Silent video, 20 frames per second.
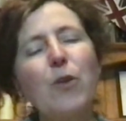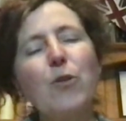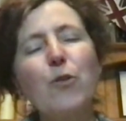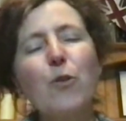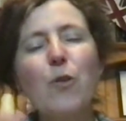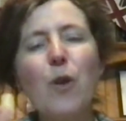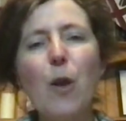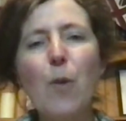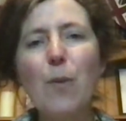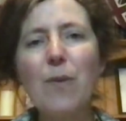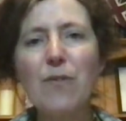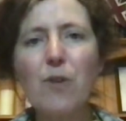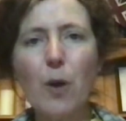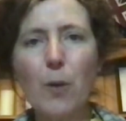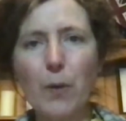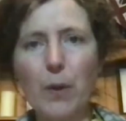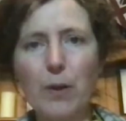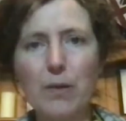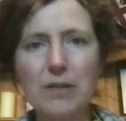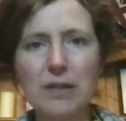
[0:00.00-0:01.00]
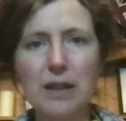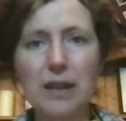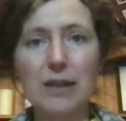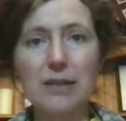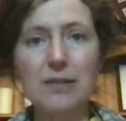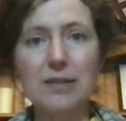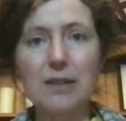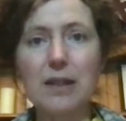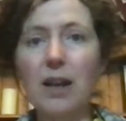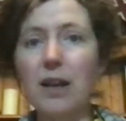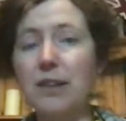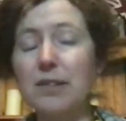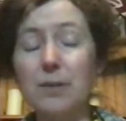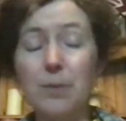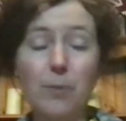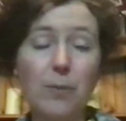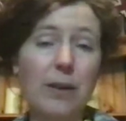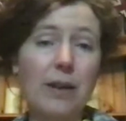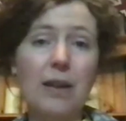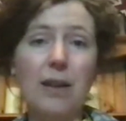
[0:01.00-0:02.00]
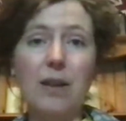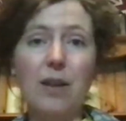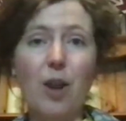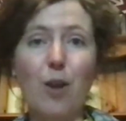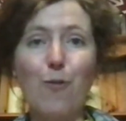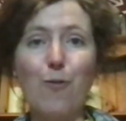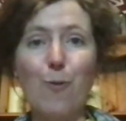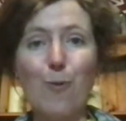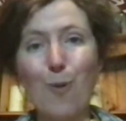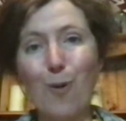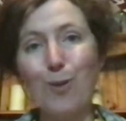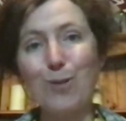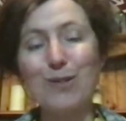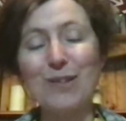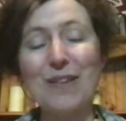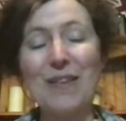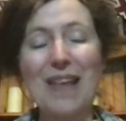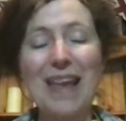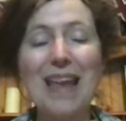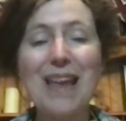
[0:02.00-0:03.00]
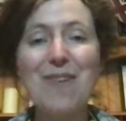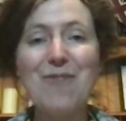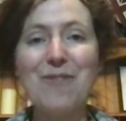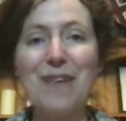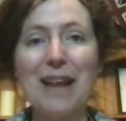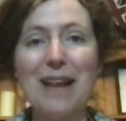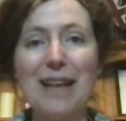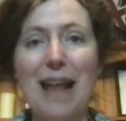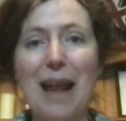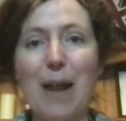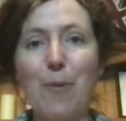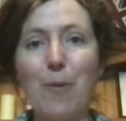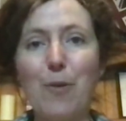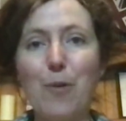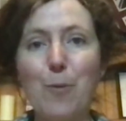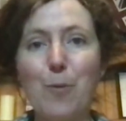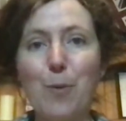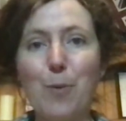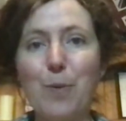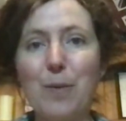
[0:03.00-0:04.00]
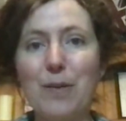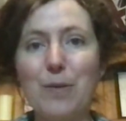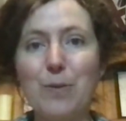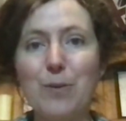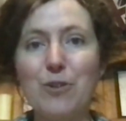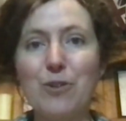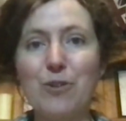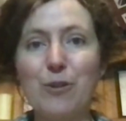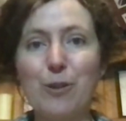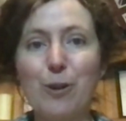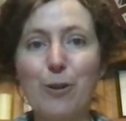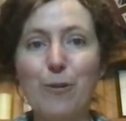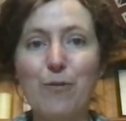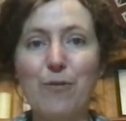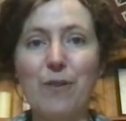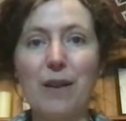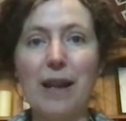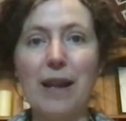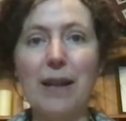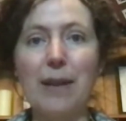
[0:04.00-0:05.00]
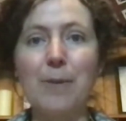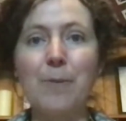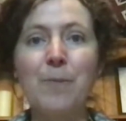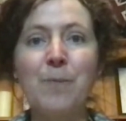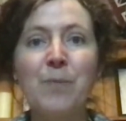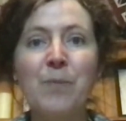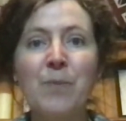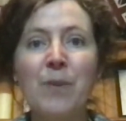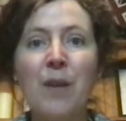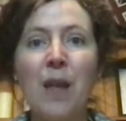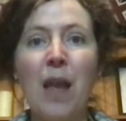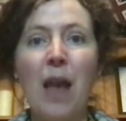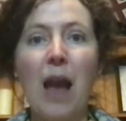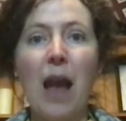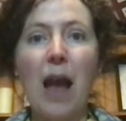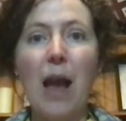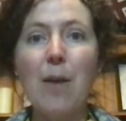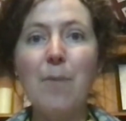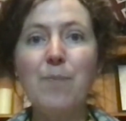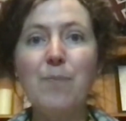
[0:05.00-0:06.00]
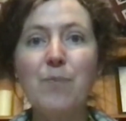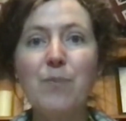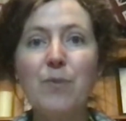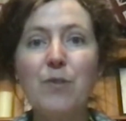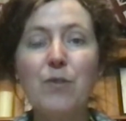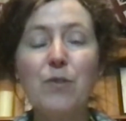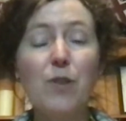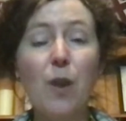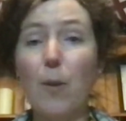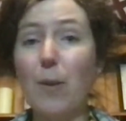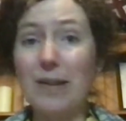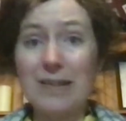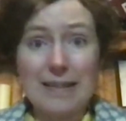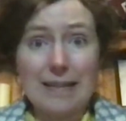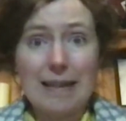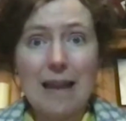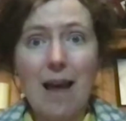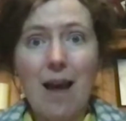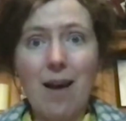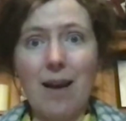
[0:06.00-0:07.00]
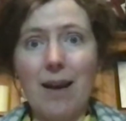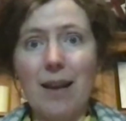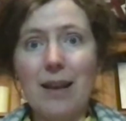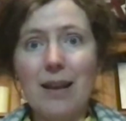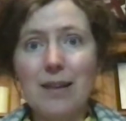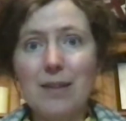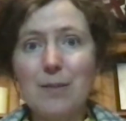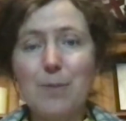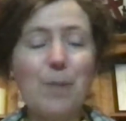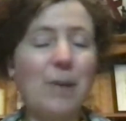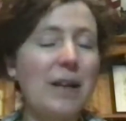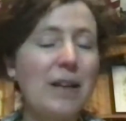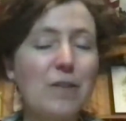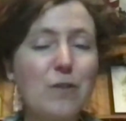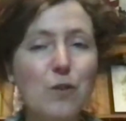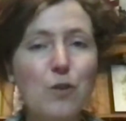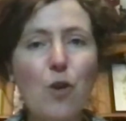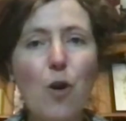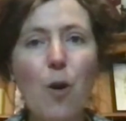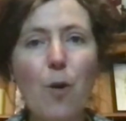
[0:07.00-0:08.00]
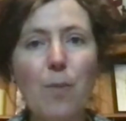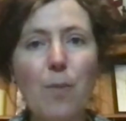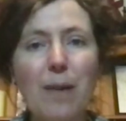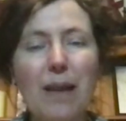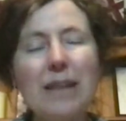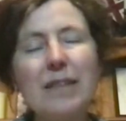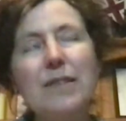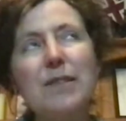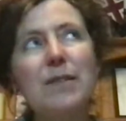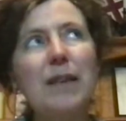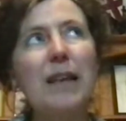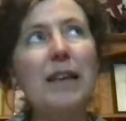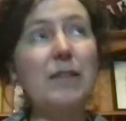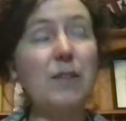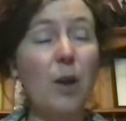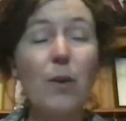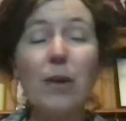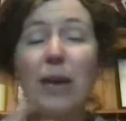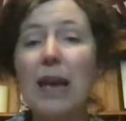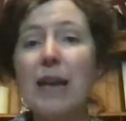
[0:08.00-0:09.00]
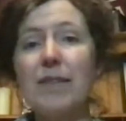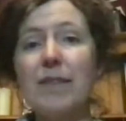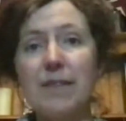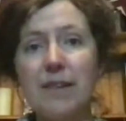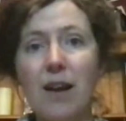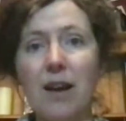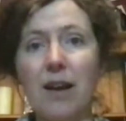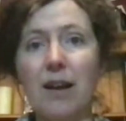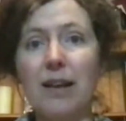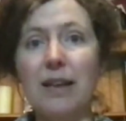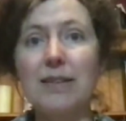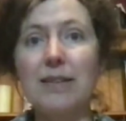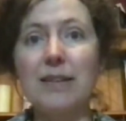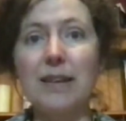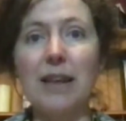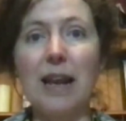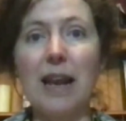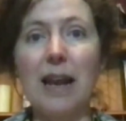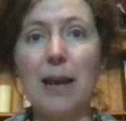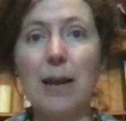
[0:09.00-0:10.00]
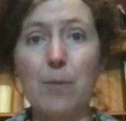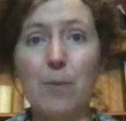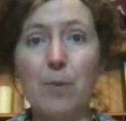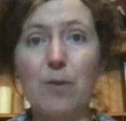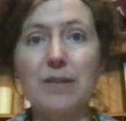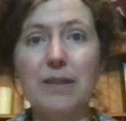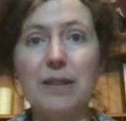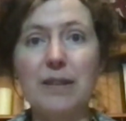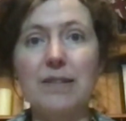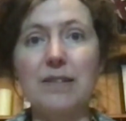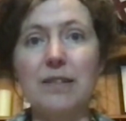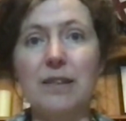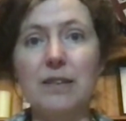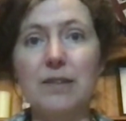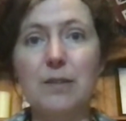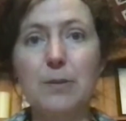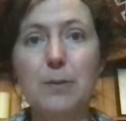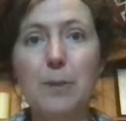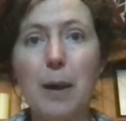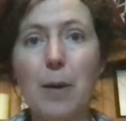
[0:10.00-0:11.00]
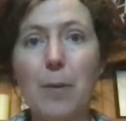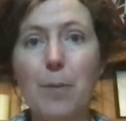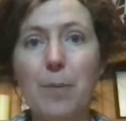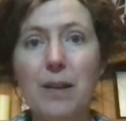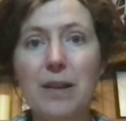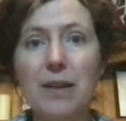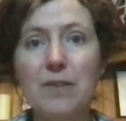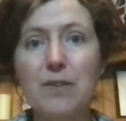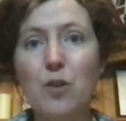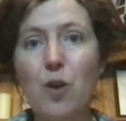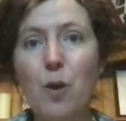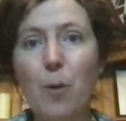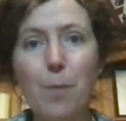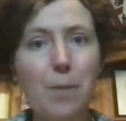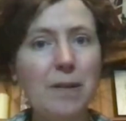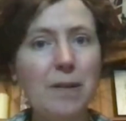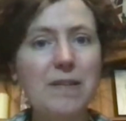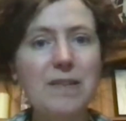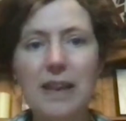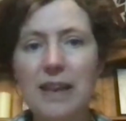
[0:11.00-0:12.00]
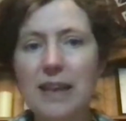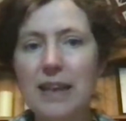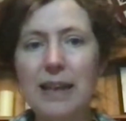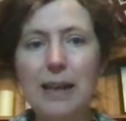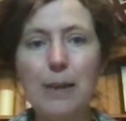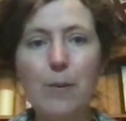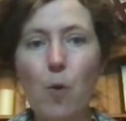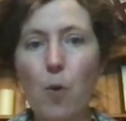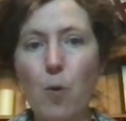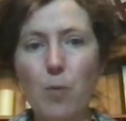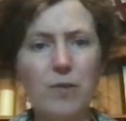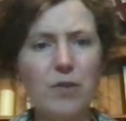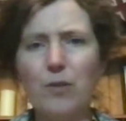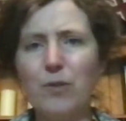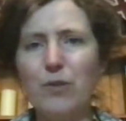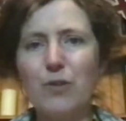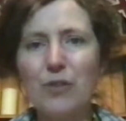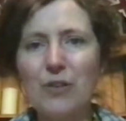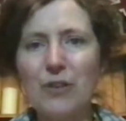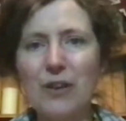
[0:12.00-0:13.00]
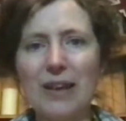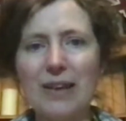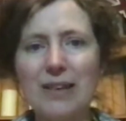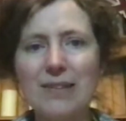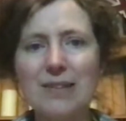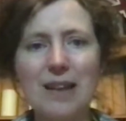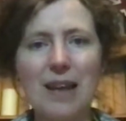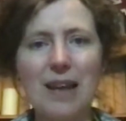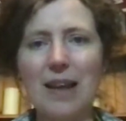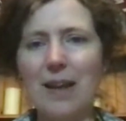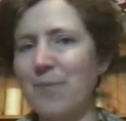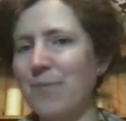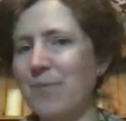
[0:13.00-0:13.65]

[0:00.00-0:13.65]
although we've got those lighter nights and we go for walks in the evening now with the puppies, which is lovely. So it's light, but it's not. It's okay tonight, and it was last night as well. But it's not particularly warm. It's not sunny, is it?